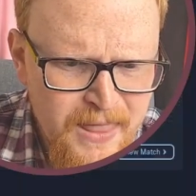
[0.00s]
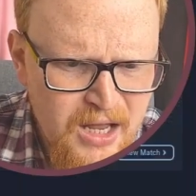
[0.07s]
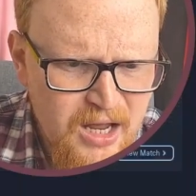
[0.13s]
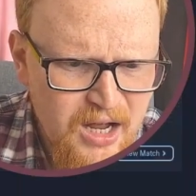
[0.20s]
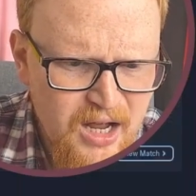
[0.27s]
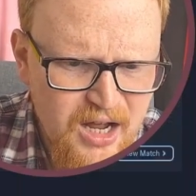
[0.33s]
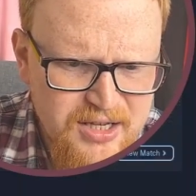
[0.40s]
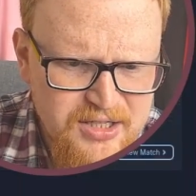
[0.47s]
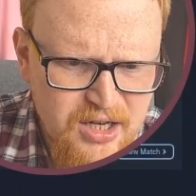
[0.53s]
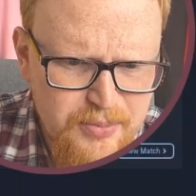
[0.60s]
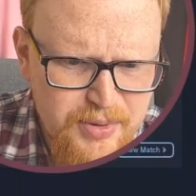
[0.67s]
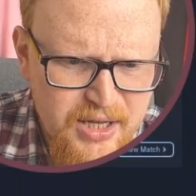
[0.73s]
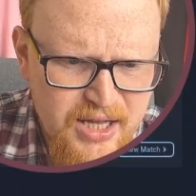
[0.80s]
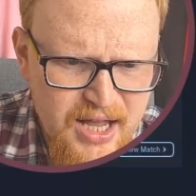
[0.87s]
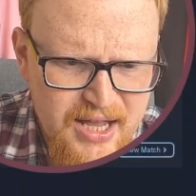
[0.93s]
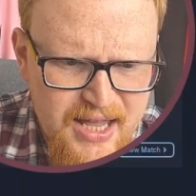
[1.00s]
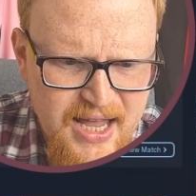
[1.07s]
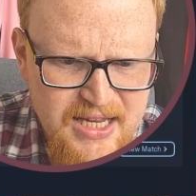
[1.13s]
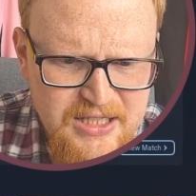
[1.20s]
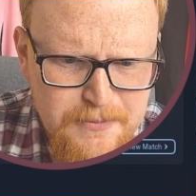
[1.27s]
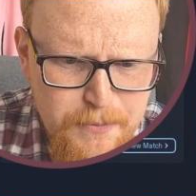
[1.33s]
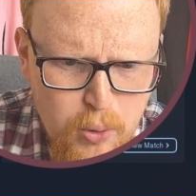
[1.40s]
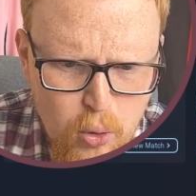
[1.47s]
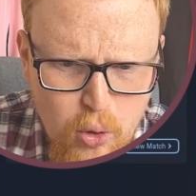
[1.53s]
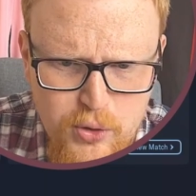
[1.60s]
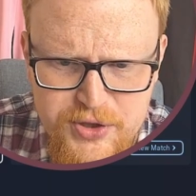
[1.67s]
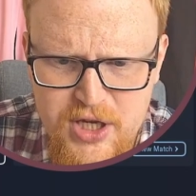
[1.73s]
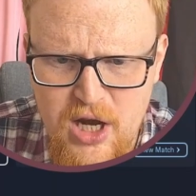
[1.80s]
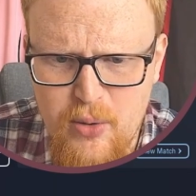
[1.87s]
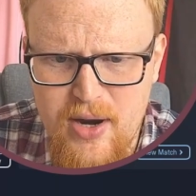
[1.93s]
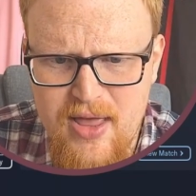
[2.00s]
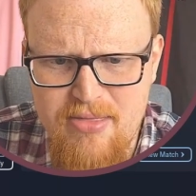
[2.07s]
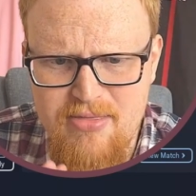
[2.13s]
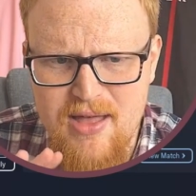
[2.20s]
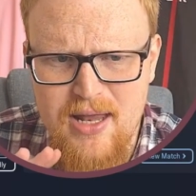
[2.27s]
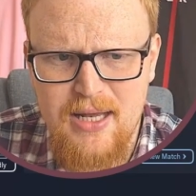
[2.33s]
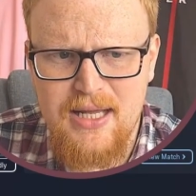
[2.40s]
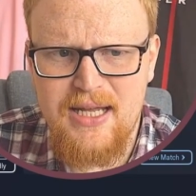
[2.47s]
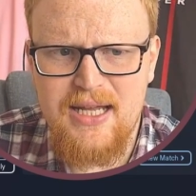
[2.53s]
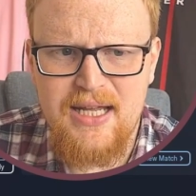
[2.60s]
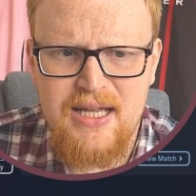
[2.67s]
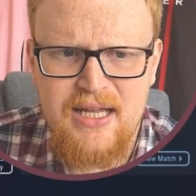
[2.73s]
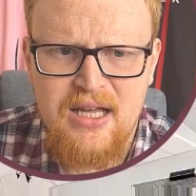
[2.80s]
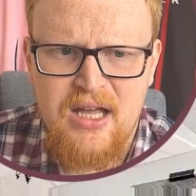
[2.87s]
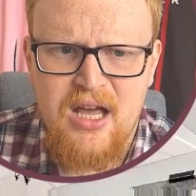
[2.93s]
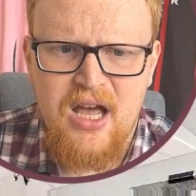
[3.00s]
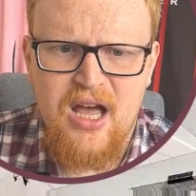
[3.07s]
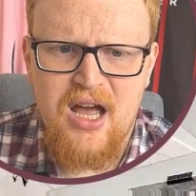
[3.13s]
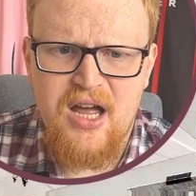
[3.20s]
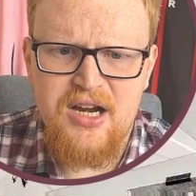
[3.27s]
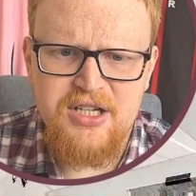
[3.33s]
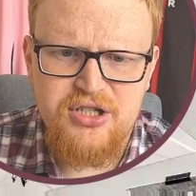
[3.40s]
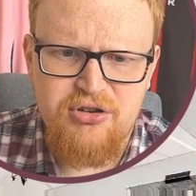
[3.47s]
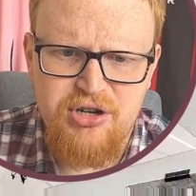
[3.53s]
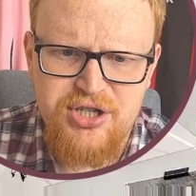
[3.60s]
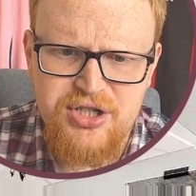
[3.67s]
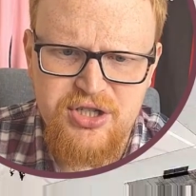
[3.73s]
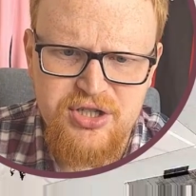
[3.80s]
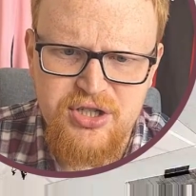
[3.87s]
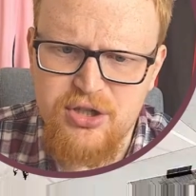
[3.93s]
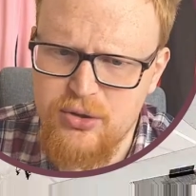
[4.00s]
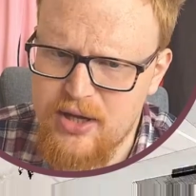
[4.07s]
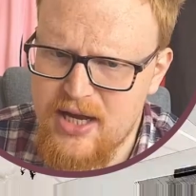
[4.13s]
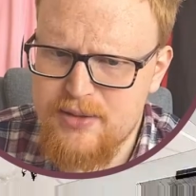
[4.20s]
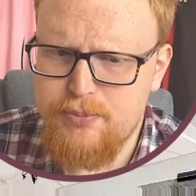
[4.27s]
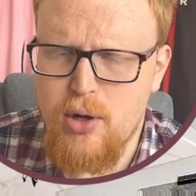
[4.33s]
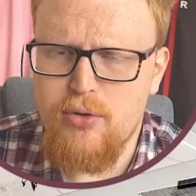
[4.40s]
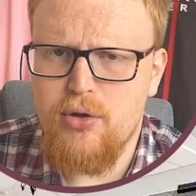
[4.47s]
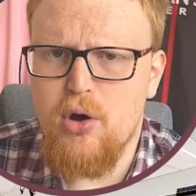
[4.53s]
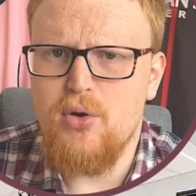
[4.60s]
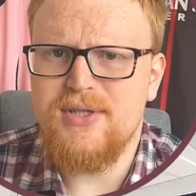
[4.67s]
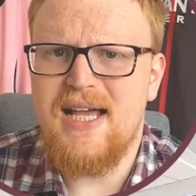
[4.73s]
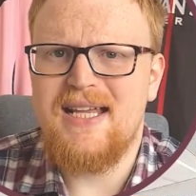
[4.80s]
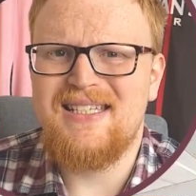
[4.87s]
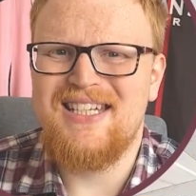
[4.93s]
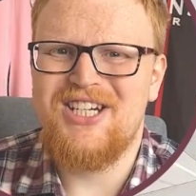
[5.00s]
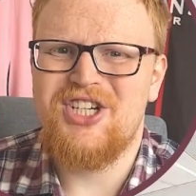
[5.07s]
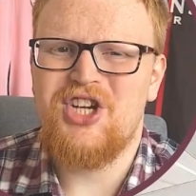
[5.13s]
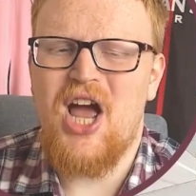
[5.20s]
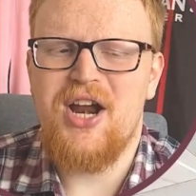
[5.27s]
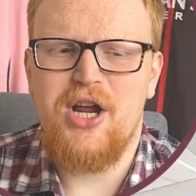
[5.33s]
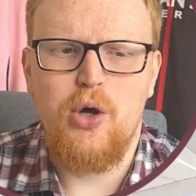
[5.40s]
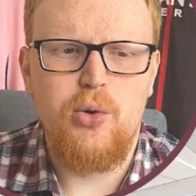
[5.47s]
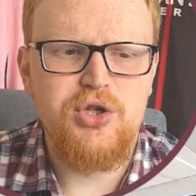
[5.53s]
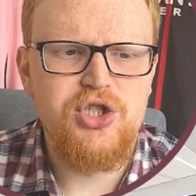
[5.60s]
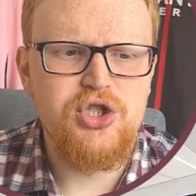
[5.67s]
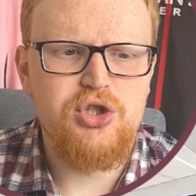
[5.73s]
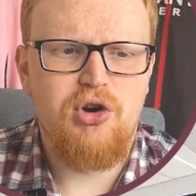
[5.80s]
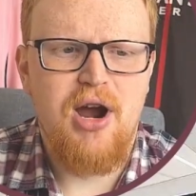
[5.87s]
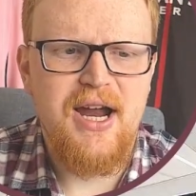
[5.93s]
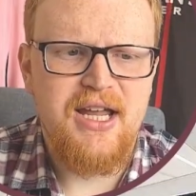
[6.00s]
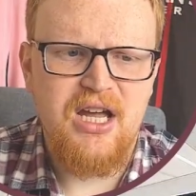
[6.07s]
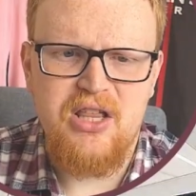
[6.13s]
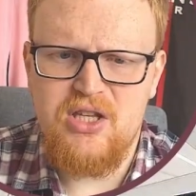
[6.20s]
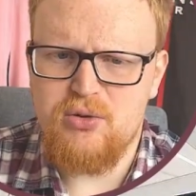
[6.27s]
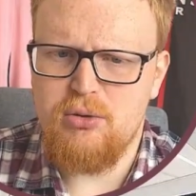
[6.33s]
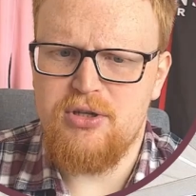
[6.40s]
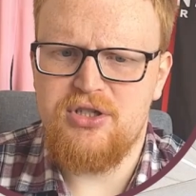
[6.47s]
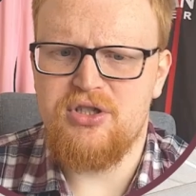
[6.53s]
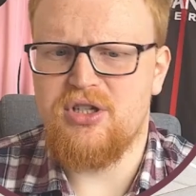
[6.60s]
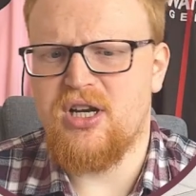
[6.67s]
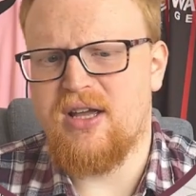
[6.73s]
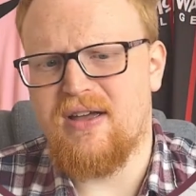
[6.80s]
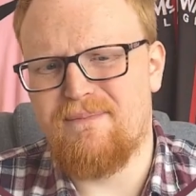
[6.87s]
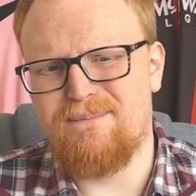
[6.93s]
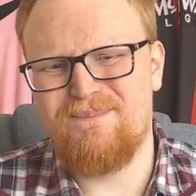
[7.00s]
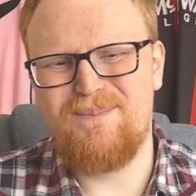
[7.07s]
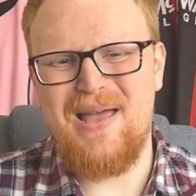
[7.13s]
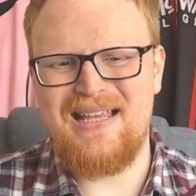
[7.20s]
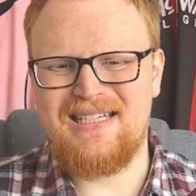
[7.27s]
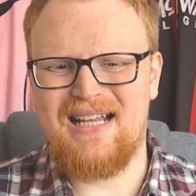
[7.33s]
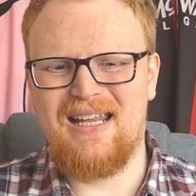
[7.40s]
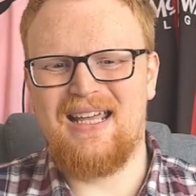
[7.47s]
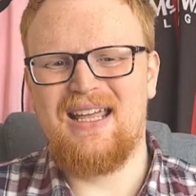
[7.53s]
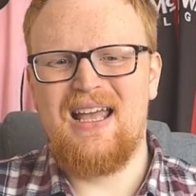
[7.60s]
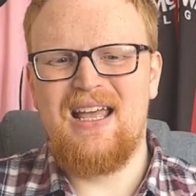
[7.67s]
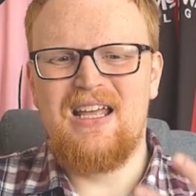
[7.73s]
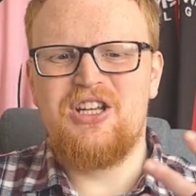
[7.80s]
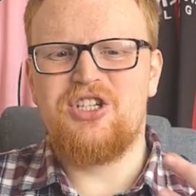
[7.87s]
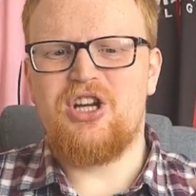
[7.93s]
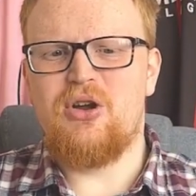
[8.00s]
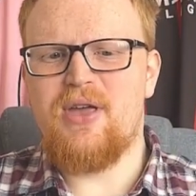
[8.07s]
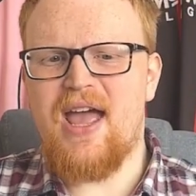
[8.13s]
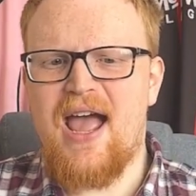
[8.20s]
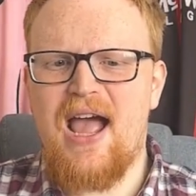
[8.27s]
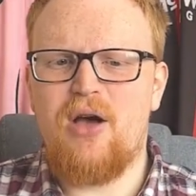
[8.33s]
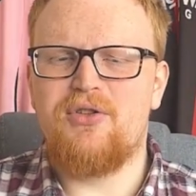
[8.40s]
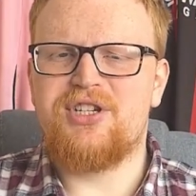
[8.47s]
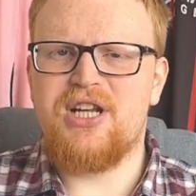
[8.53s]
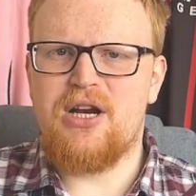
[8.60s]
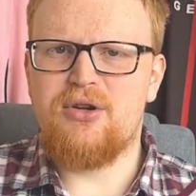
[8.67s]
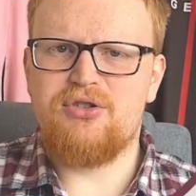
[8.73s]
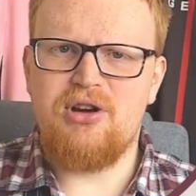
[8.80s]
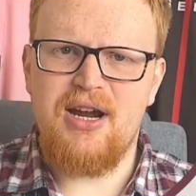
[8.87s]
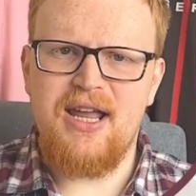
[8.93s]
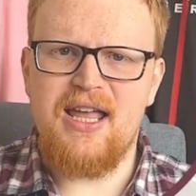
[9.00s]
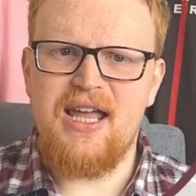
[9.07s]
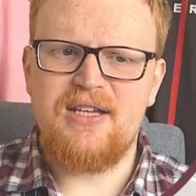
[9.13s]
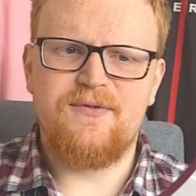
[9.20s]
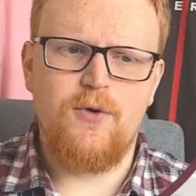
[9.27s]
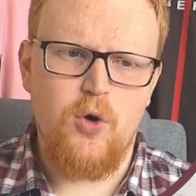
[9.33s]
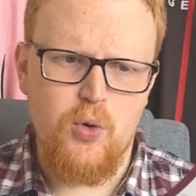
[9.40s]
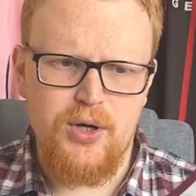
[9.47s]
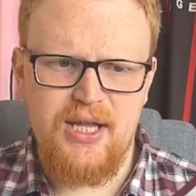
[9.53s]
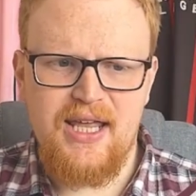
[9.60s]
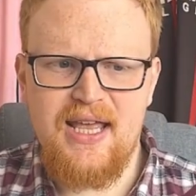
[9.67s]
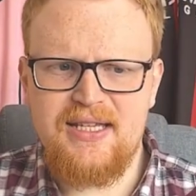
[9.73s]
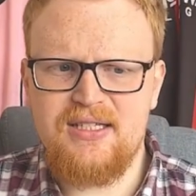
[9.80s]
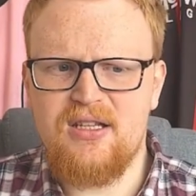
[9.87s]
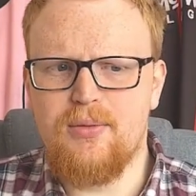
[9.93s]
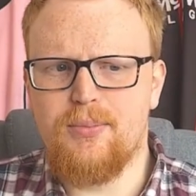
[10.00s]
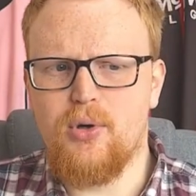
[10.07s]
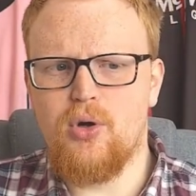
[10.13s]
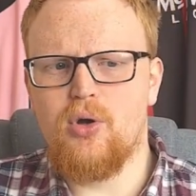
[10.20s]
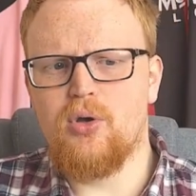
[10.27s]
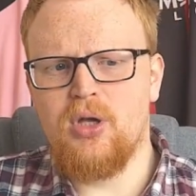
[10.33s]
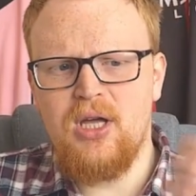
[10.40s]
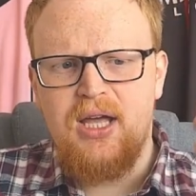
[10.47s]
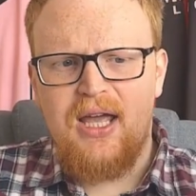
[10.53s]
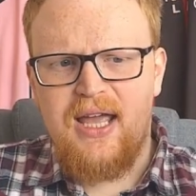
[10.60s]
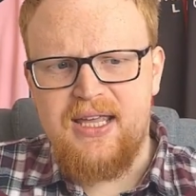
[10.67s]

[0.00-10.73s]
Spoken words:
It's going to be against Porto in the league, and it's Christensen who gets both goals as the shadow striker, and this one is just going to basically show you how the shadow striker gets forward and gets the ball and